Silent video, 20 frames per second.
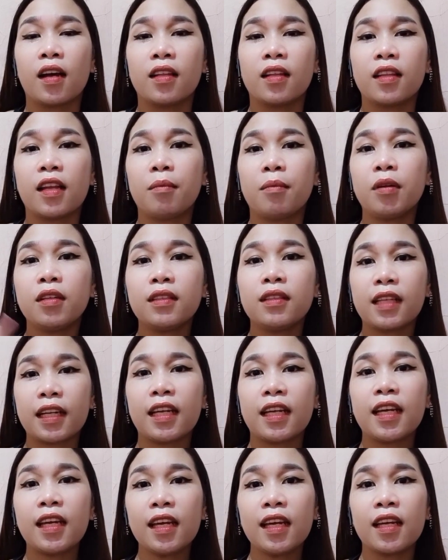Number
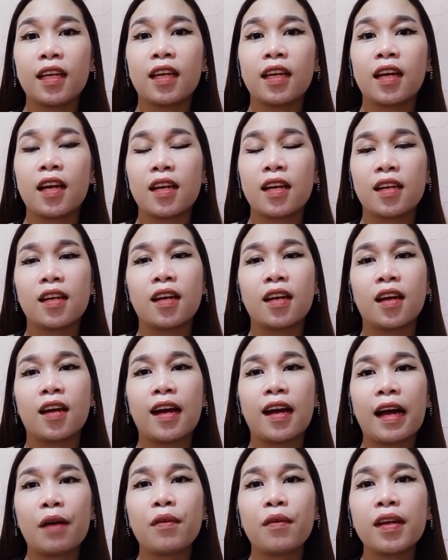3,
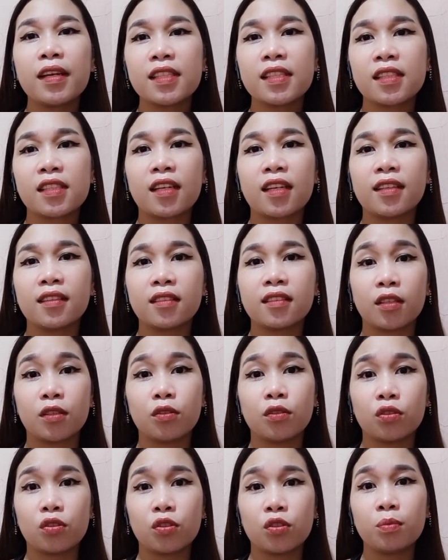how I start a
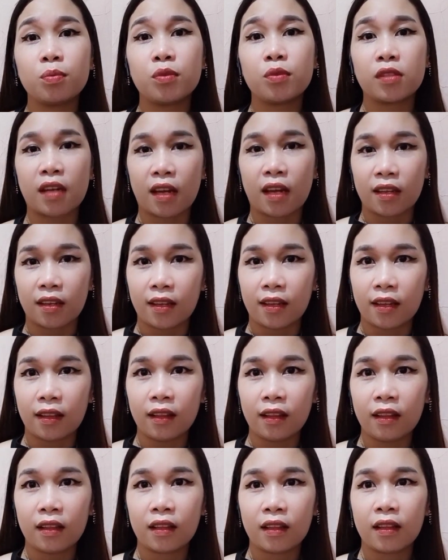YouTube
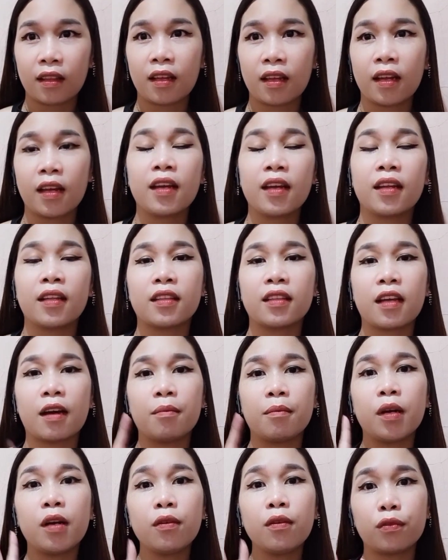channel.
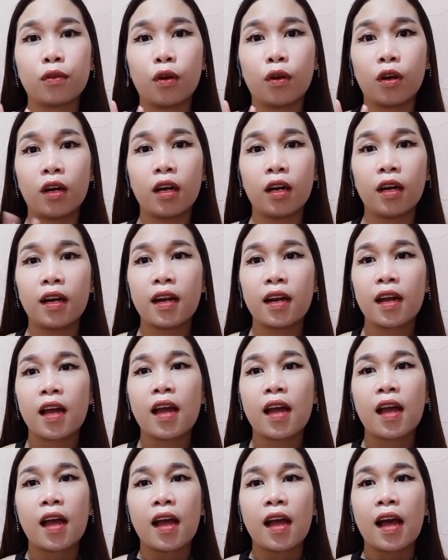Number 4,
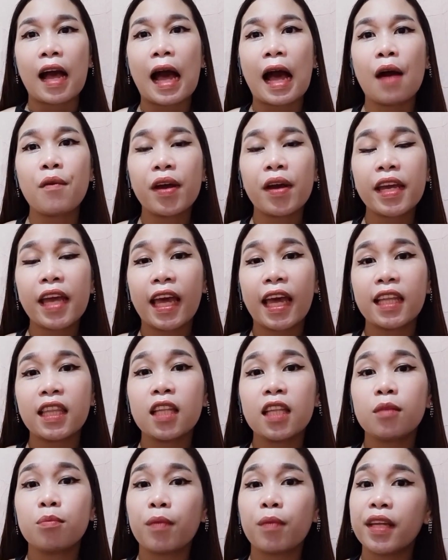how I
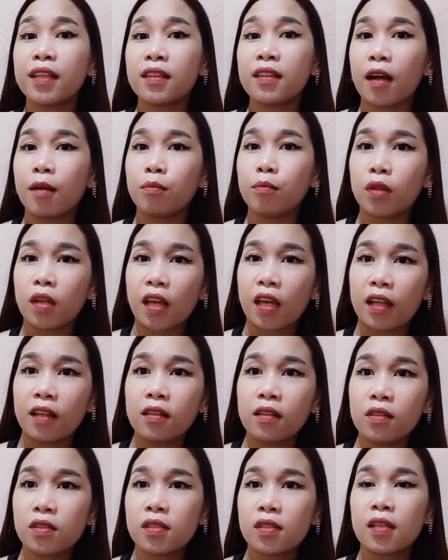edit my
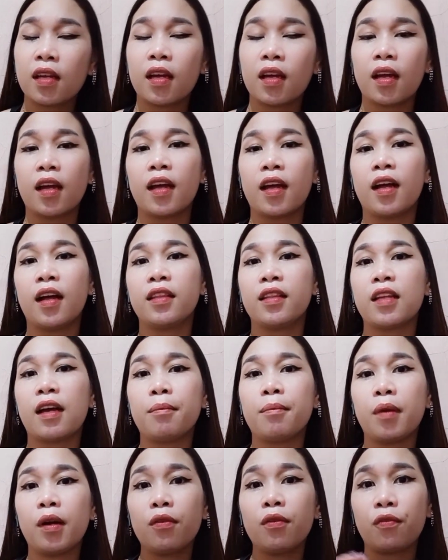thumbnails.
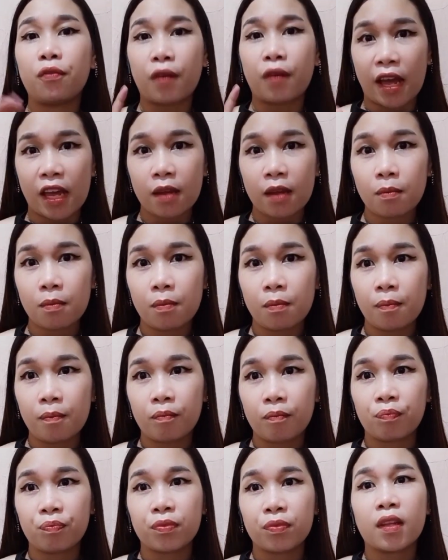Number 5,
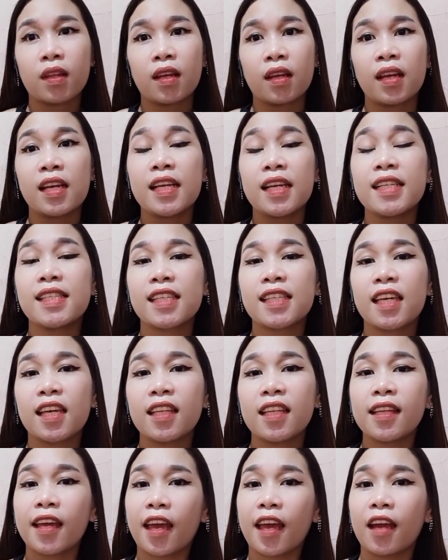
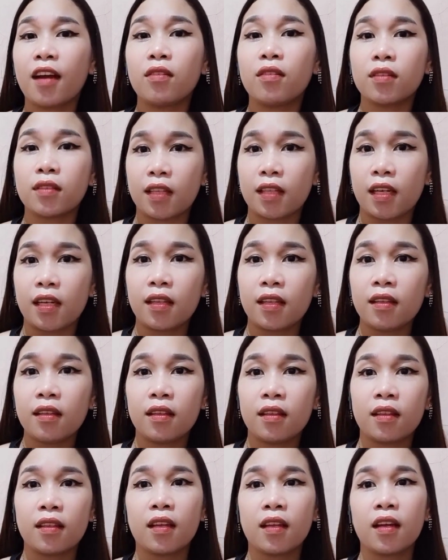skincare
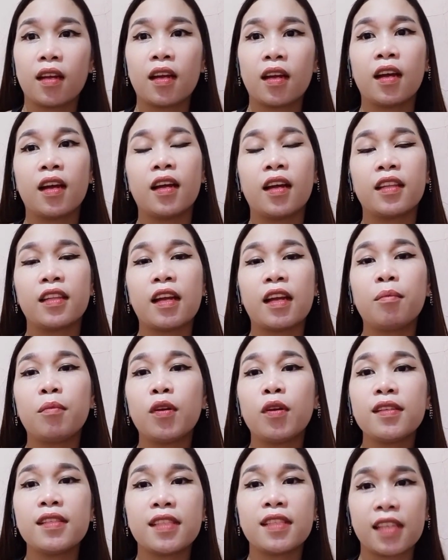routine.
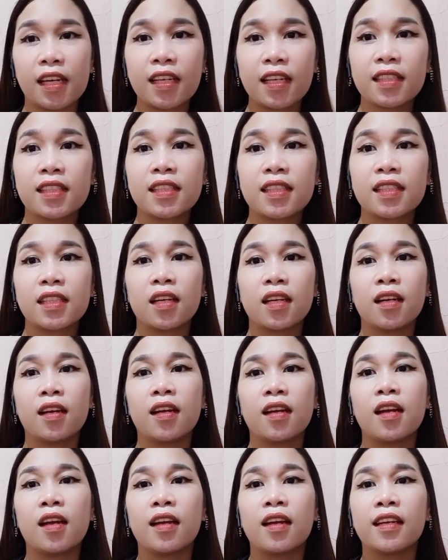Number 6,
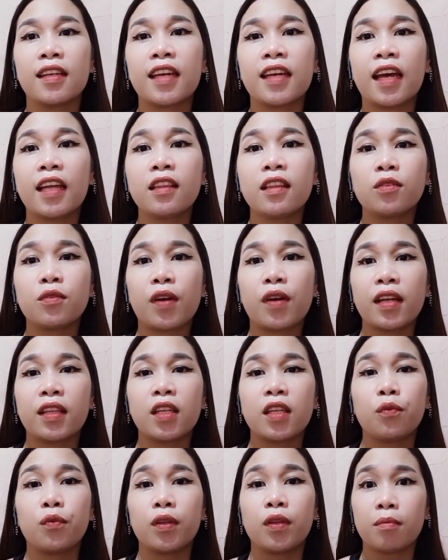get
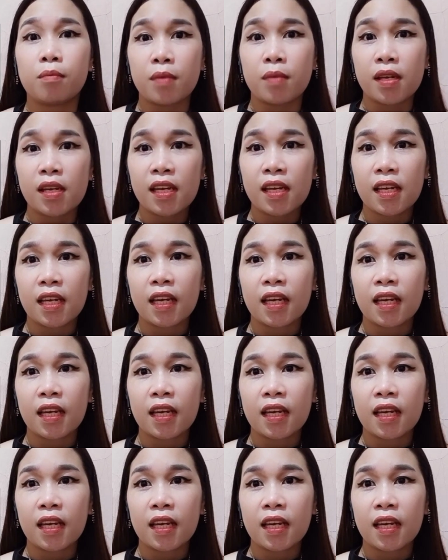ready with me.